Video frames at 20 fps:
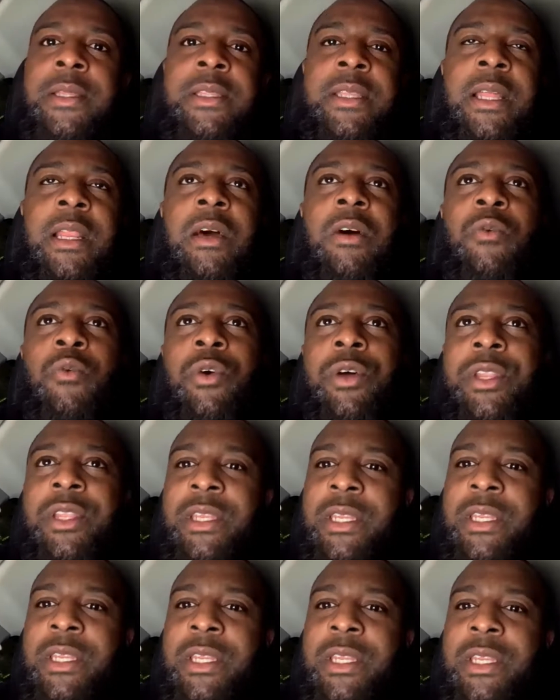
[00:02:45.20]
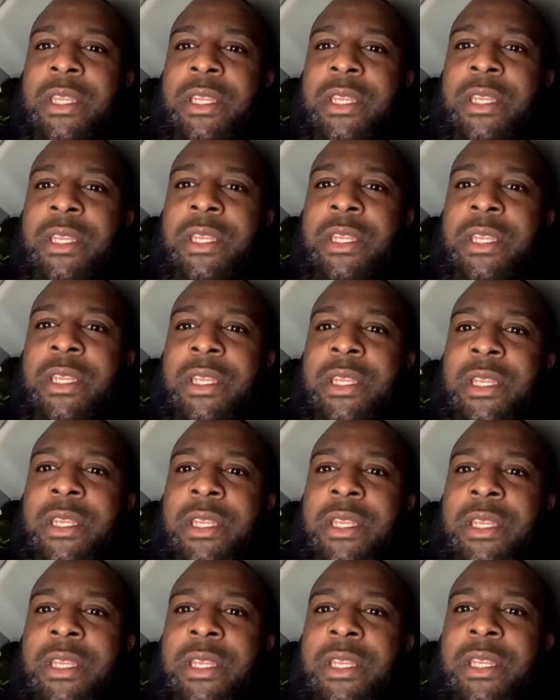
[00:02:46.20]
what did he do?
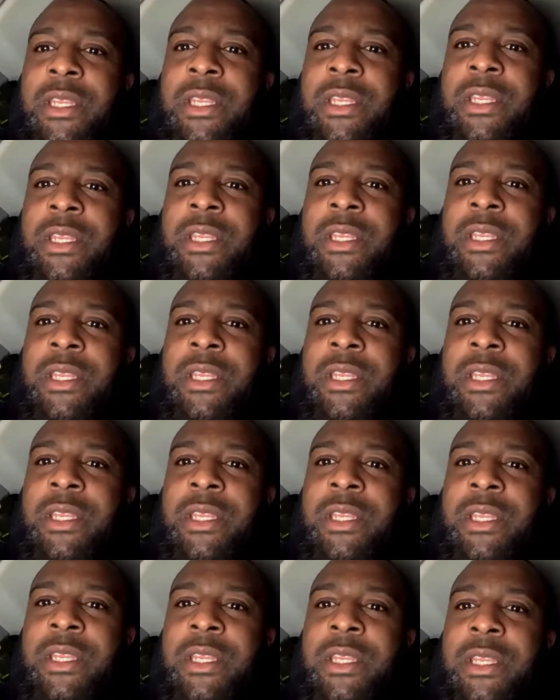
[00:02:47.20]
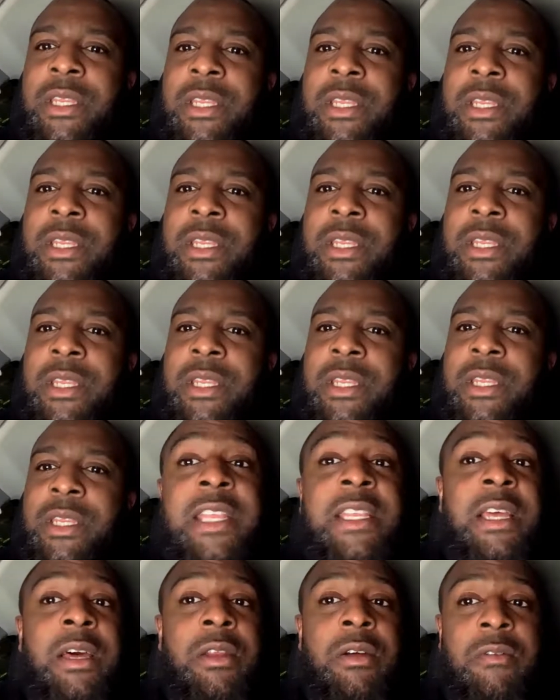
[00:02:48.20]
He comes into the game.
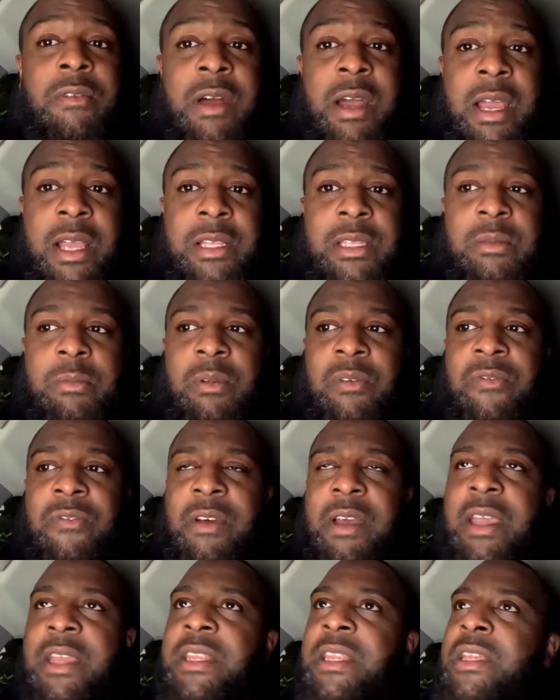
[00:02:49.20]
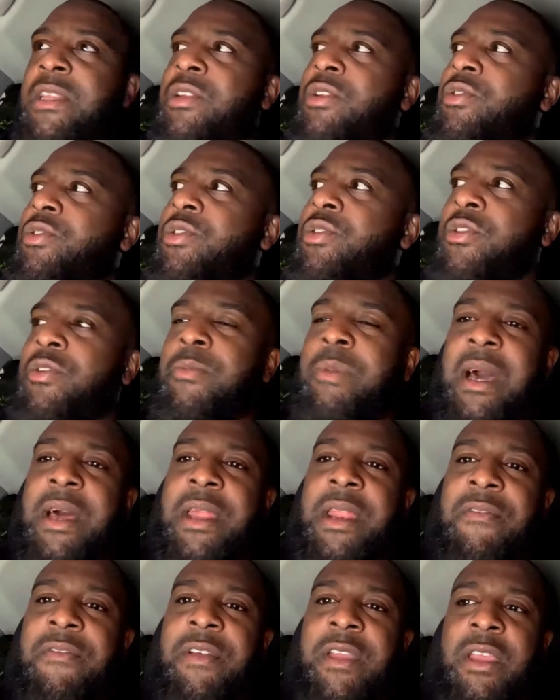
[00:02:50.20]
He done all right, to be fair. He didn't do too
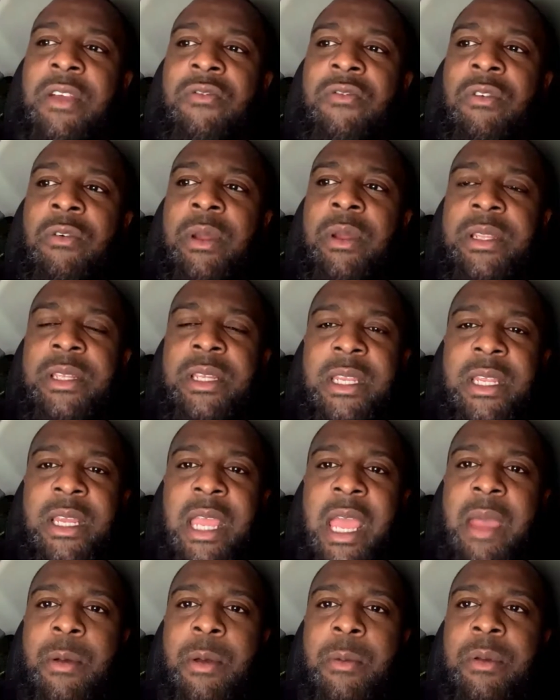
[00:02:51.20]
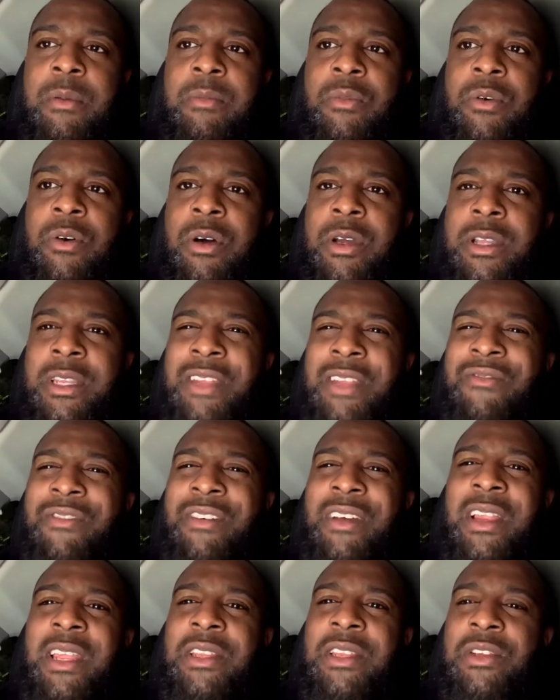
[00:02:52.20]
bad. I think he grew into the game a bit more. He didn't
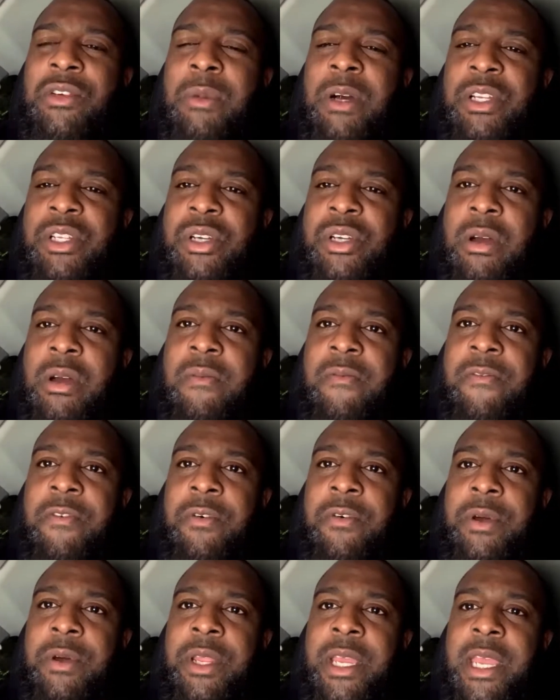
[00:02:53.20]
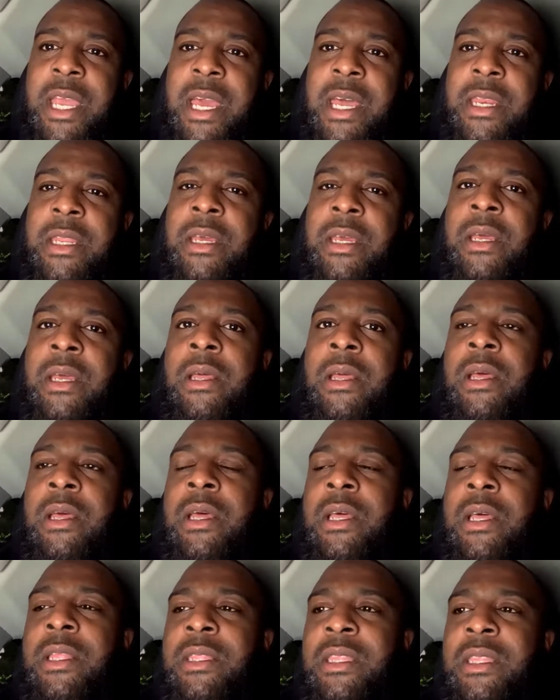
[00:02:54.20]
really do much going forward again.
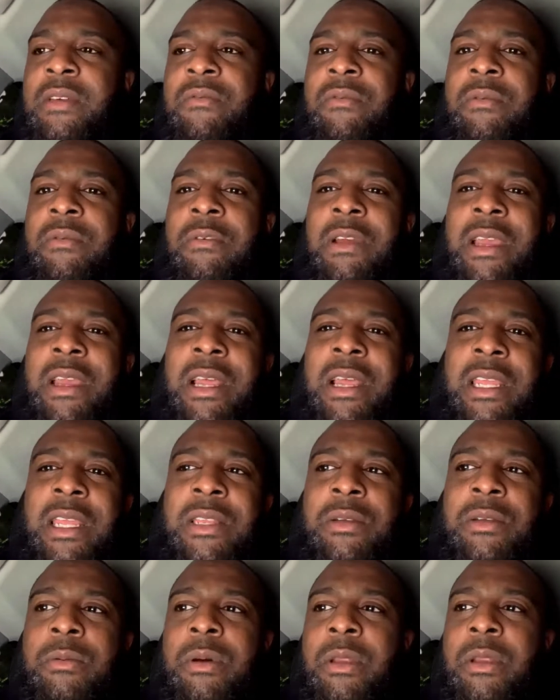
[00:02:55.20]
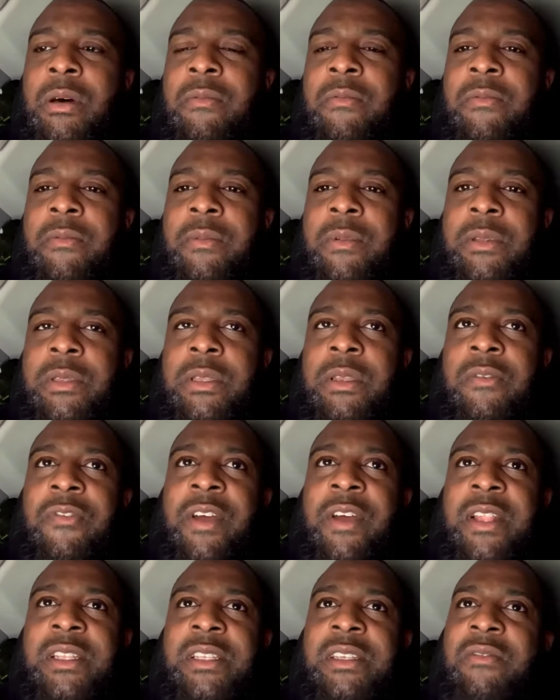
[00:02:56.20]
Didn't really do a lot
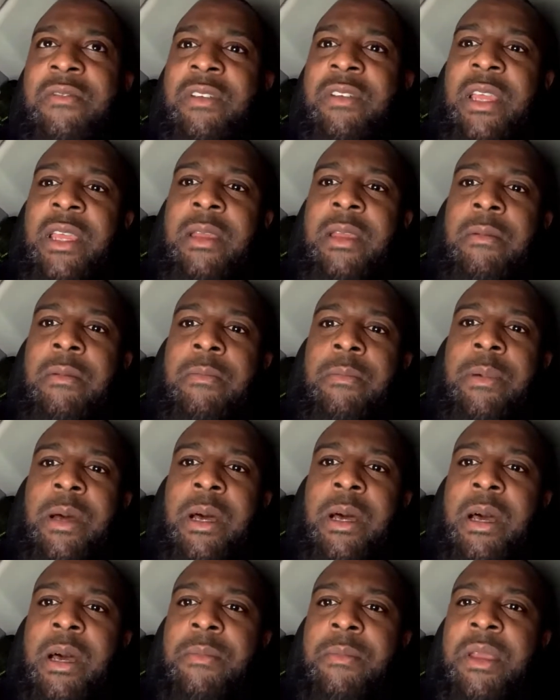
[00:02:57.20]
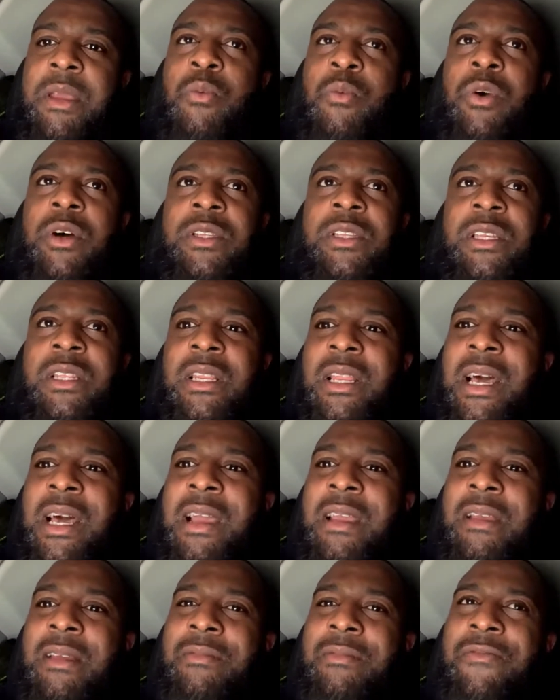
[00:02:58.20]
defensively. But he wasn't
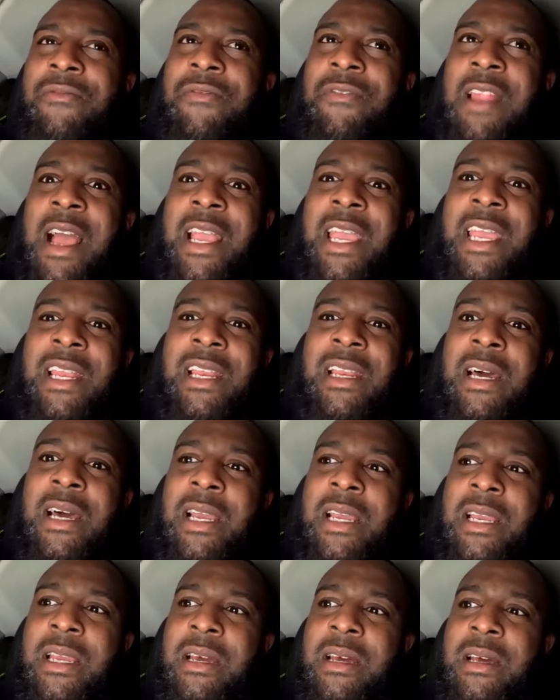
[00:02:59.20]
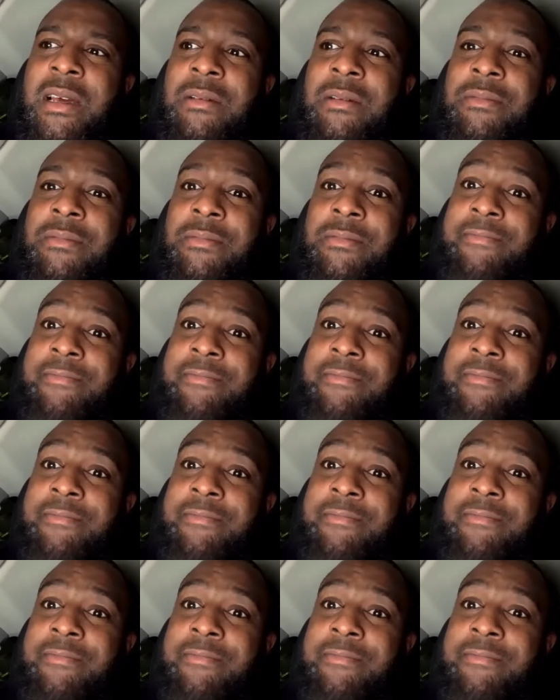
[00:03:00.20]
like flagging like a